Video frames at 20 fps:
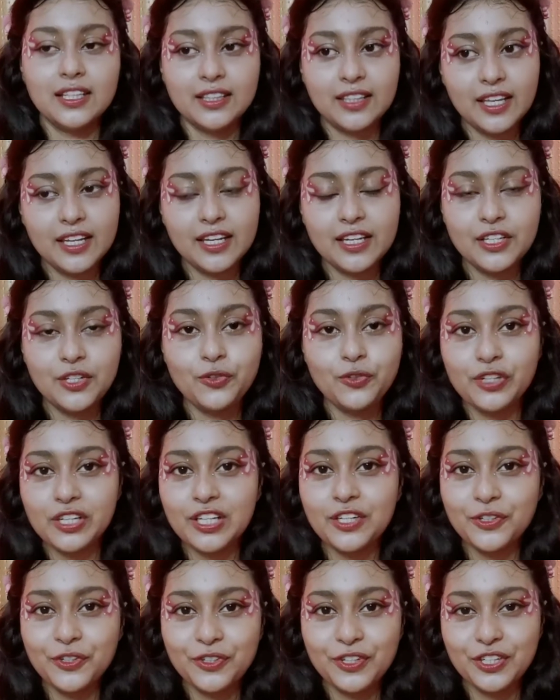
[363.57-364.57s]
then you
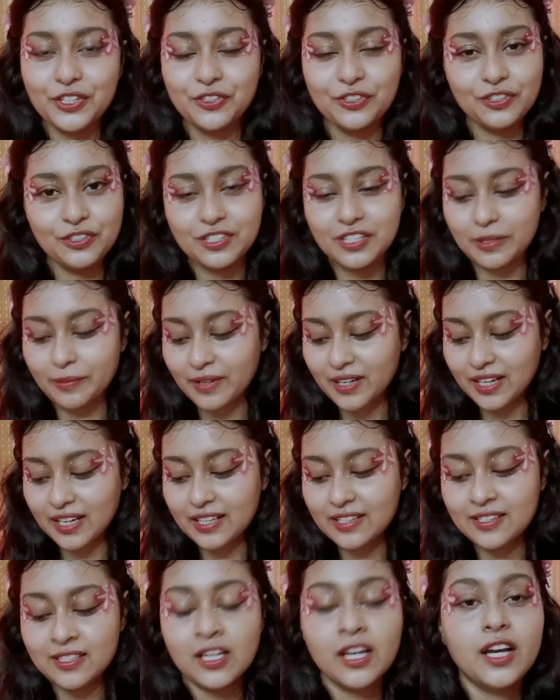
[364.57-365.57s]
really don't need to use double
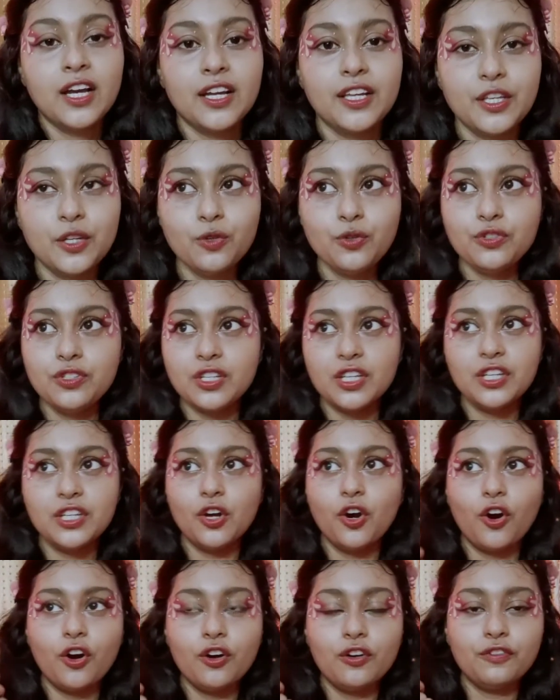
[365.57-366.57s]
cleanse. Use
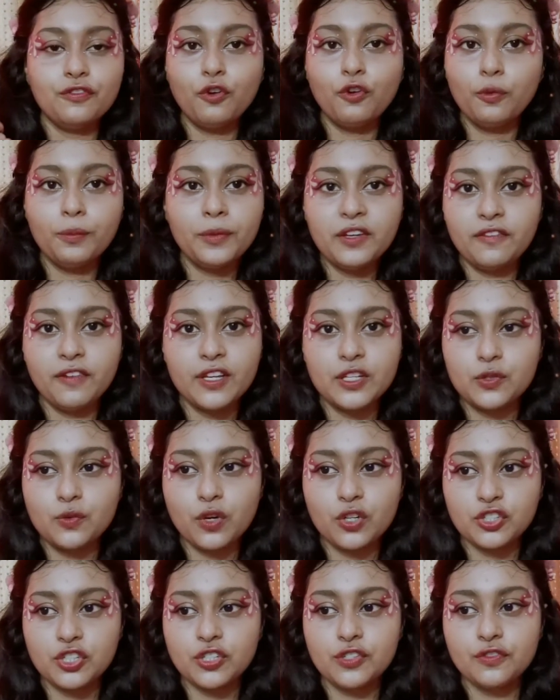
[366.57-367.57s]
your foaming face
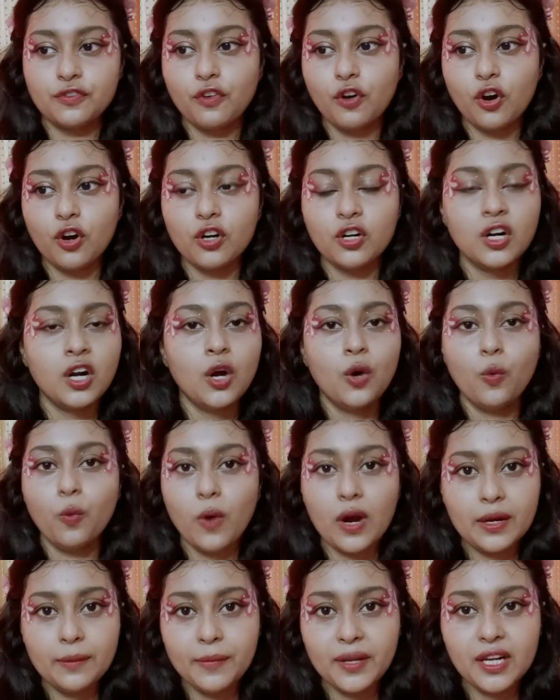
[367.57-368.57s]
washes for
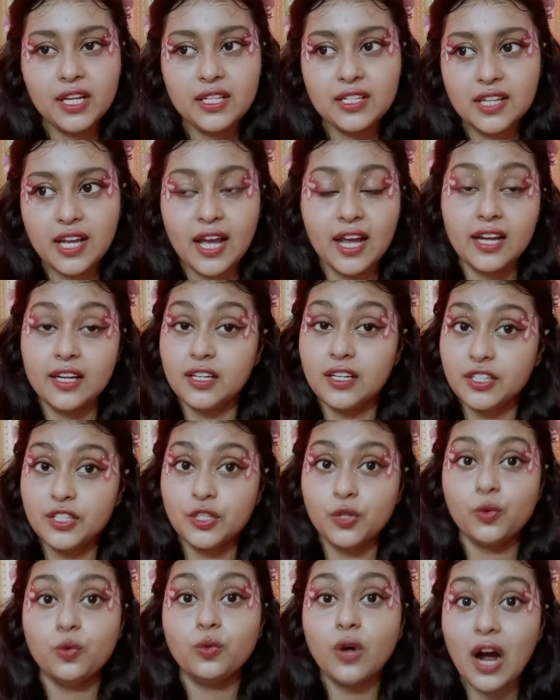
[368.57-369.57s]
1 minute and
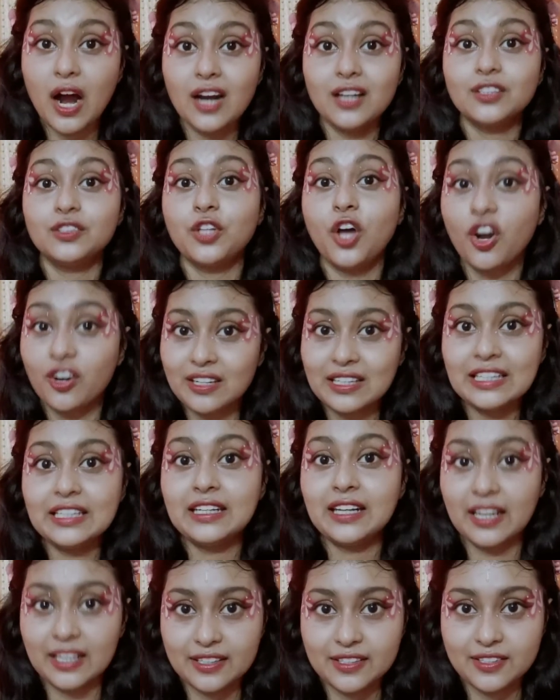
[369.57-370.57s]
you are thoroughly
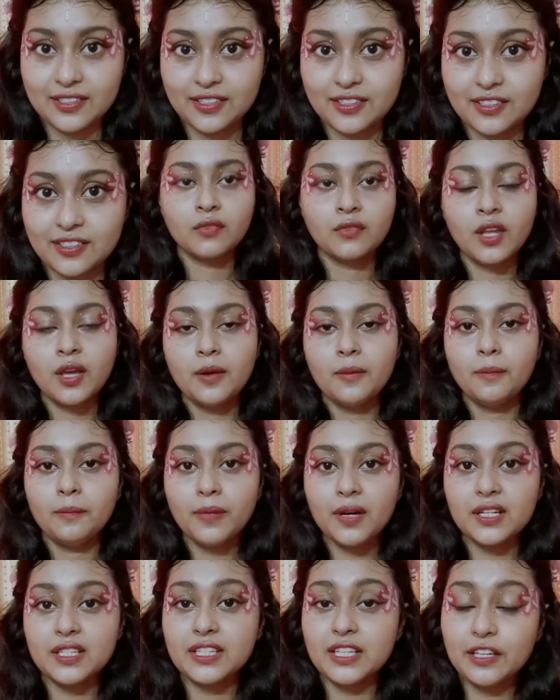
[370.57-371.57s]
cleansed.
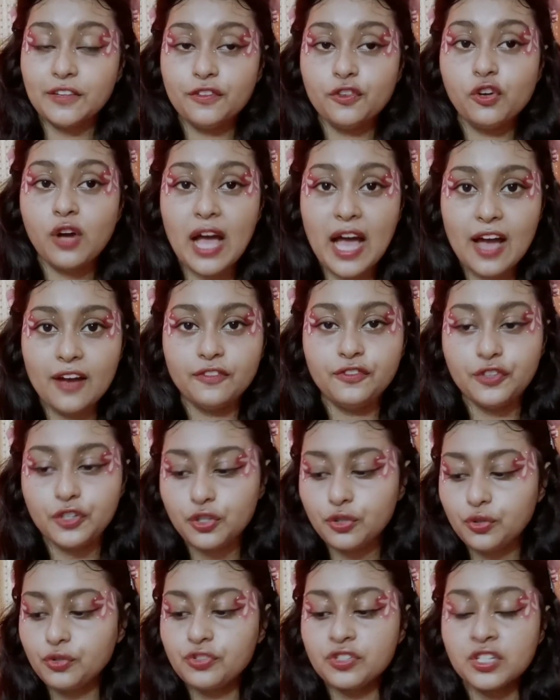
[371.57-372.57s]
But if you have
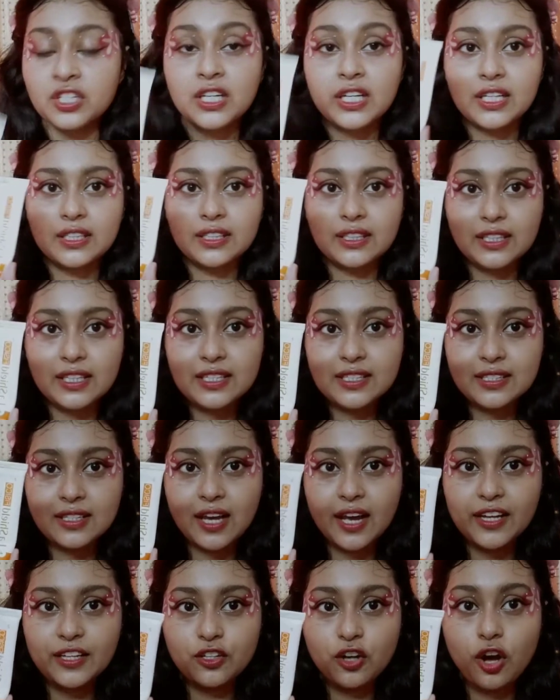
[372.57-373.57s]
used this
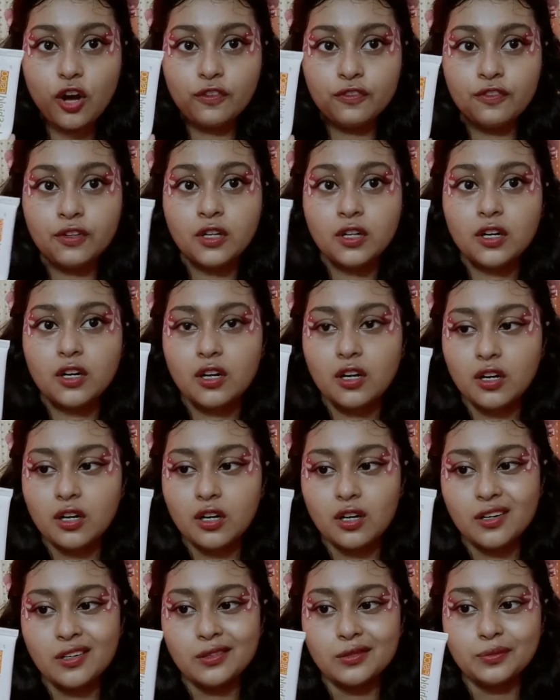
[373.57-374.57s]
kind of
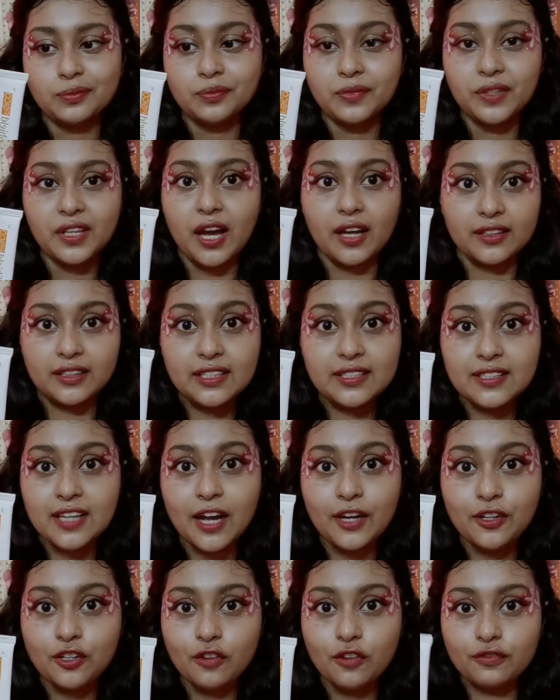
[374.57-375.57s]

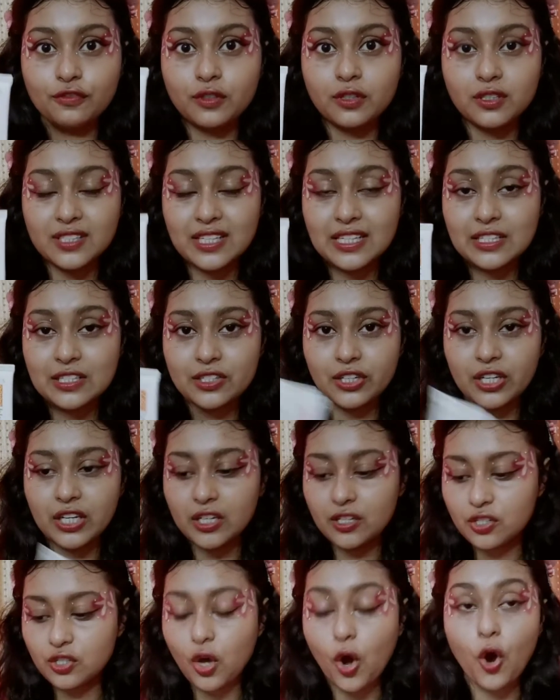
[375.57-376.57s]

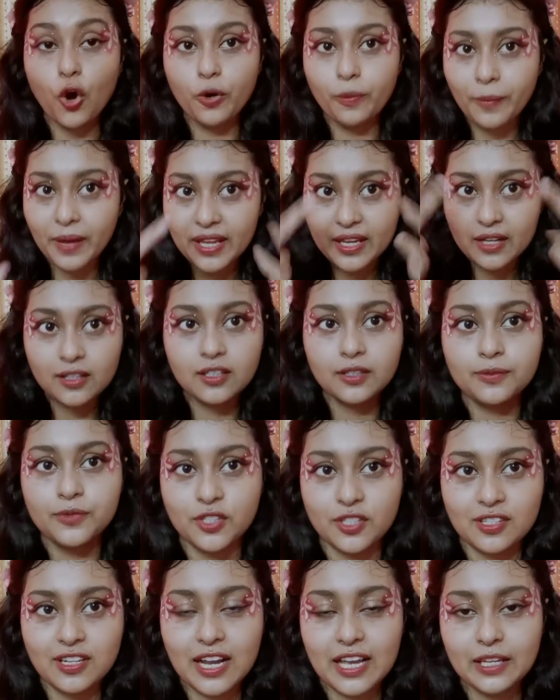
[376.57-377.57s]
sunscreens or makeup
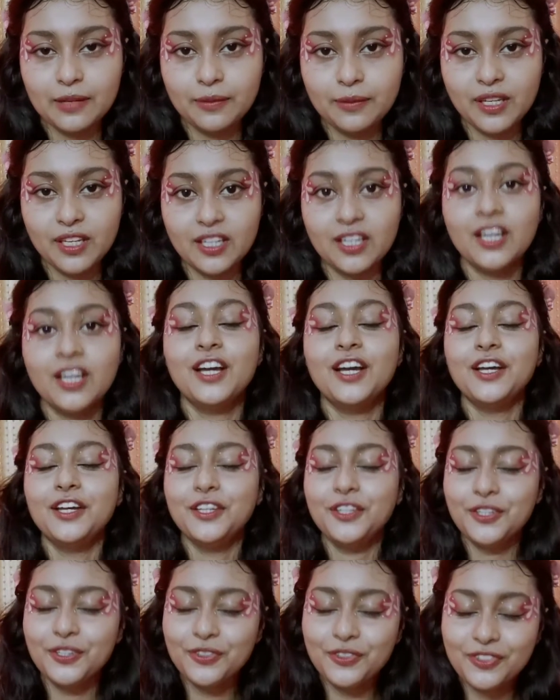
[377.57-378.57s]
just like me,
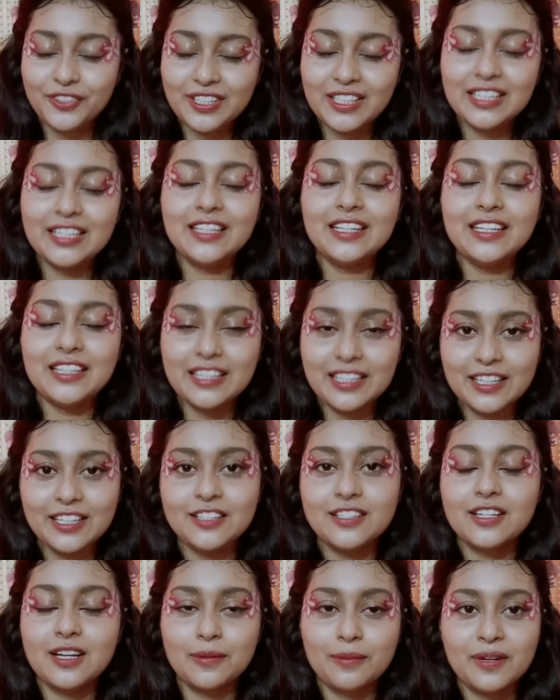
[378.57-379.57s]
you really
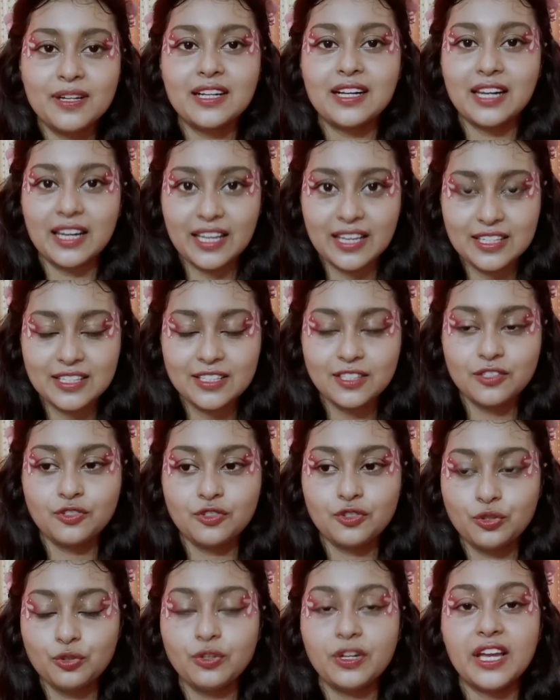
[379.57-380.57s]
need double cleanse
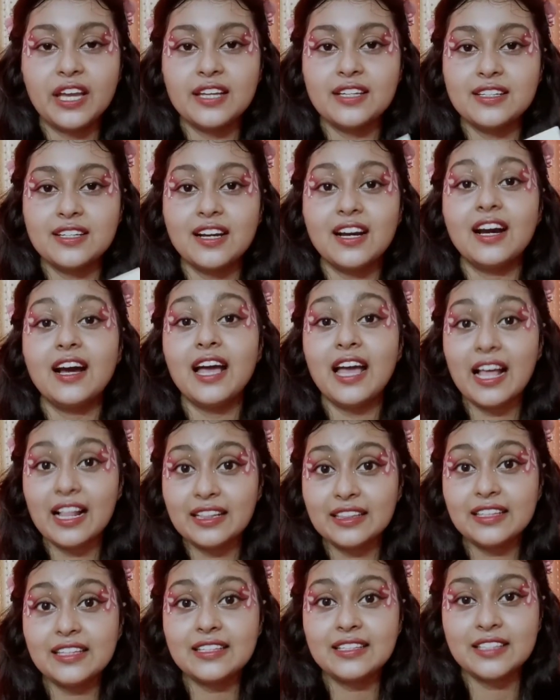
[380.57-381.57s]
to get a
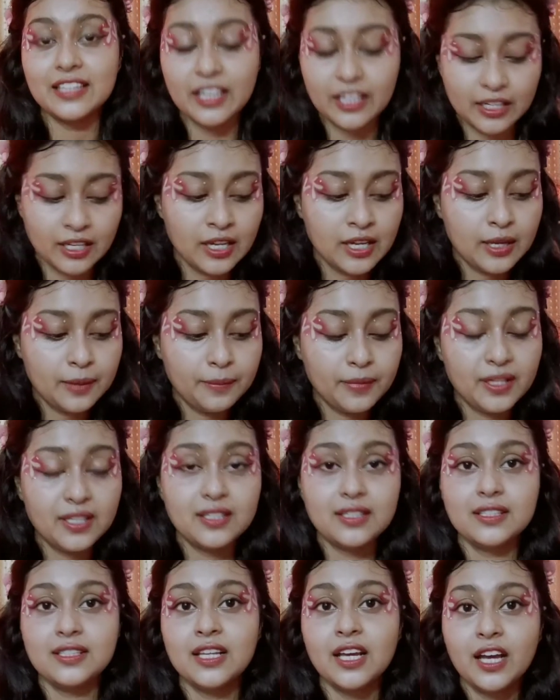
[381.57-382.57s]
healthy skin.
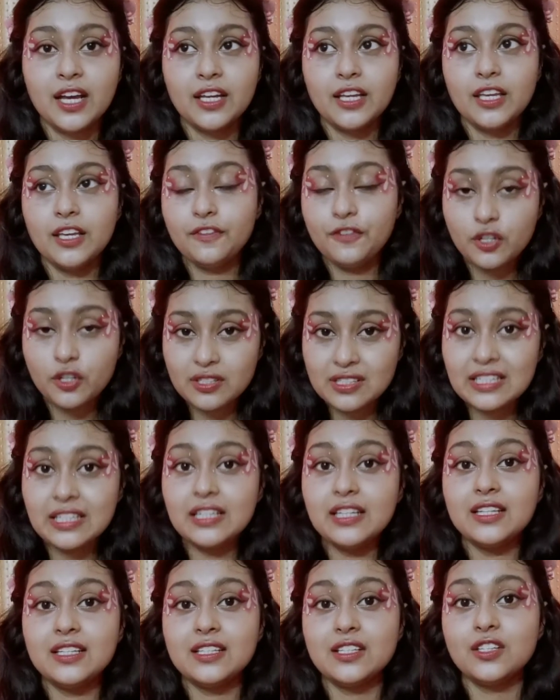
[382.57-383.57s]
Because if your
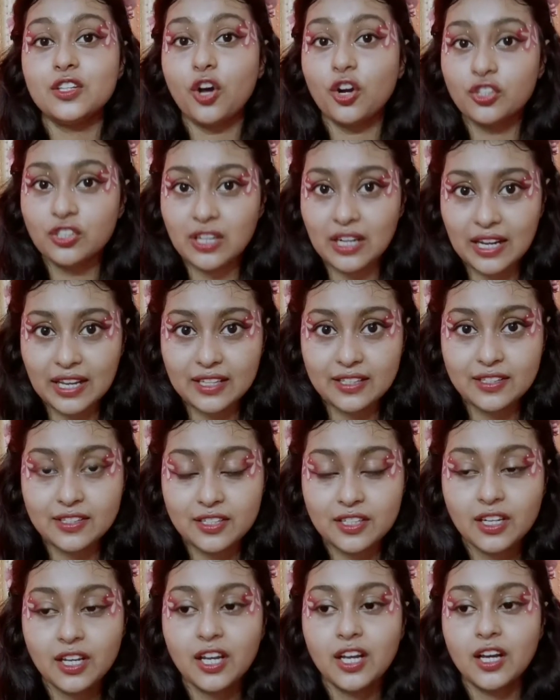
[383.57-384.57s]
skin is not
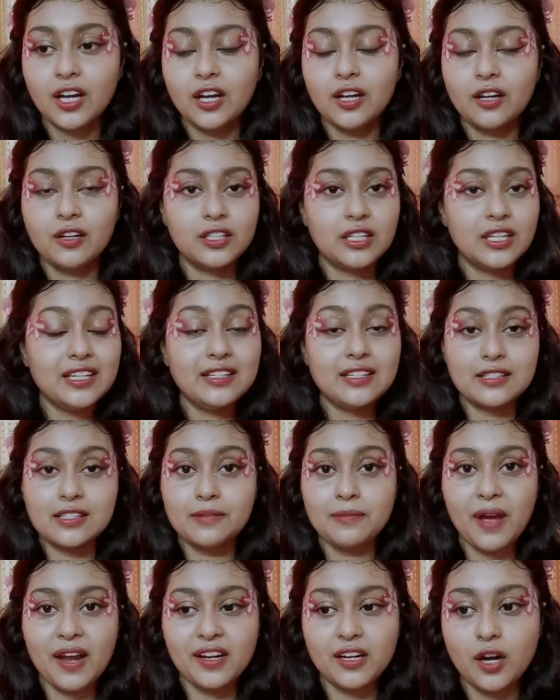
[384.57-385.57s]
cleansed, it
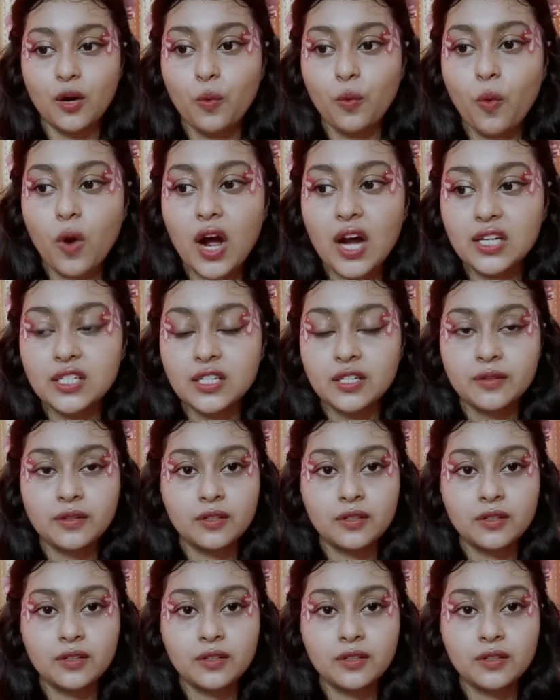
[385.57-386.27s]
doesn't matter what